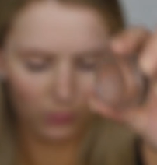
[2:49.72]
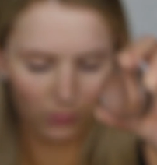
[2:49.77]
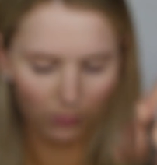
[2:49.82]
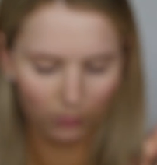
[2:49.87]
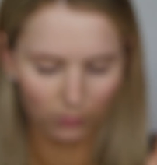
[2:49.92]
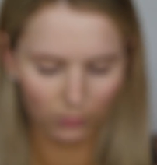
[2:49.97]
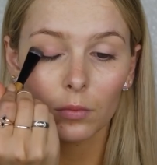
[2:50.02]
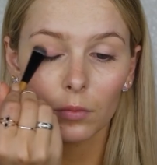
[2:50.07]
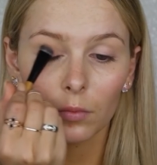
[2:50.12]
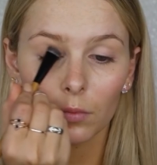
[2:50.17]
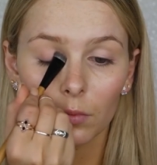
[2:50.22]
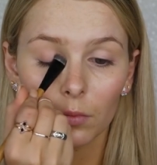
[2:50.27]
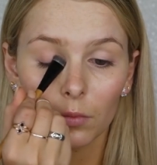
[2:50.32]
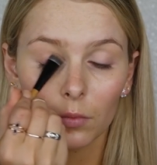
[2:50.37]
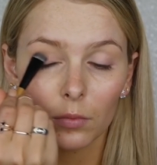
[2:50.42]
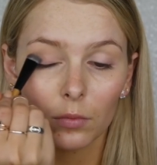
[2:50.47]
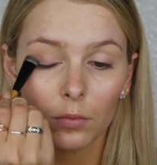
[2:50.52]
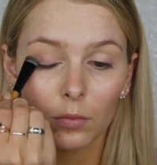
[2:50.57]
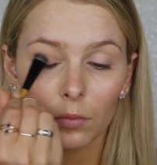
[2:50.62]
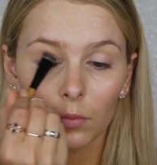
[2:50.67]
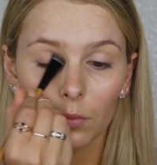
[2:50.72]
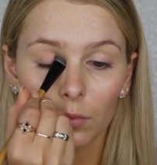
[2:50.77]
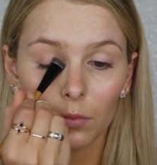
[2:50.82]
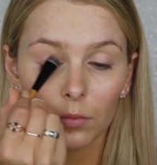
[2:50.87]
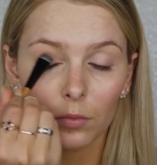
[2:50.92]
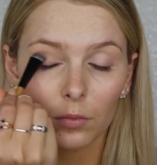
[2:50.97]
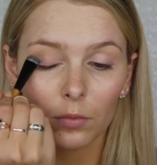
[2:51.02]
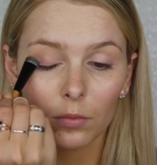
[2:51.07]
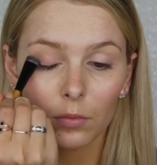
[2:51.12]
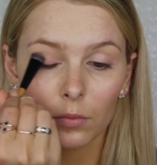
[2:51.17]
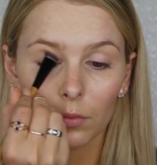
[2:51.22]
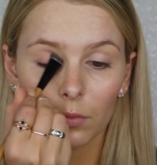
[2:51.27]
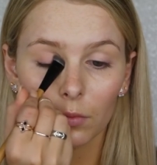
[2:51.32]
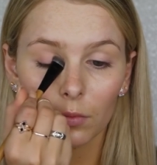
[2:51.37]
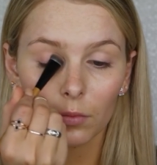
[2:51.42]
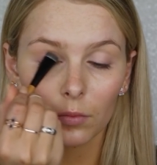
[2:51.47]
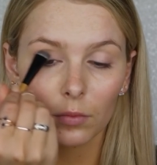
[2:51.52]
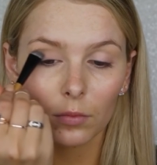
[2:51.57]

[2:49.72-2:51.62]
(silence)